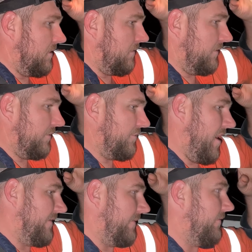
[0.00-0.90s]
we're just
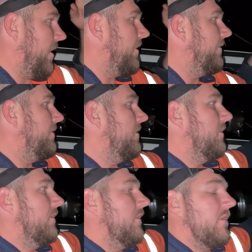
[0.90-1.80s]
driving up the road,
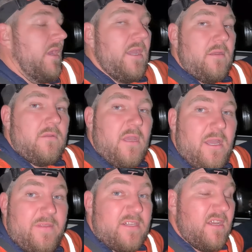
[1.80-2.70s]
and
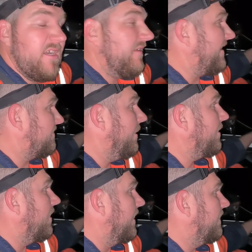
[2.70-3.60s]
that's the end of that
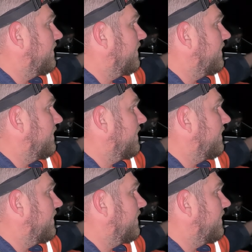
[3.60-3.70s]
spotlight.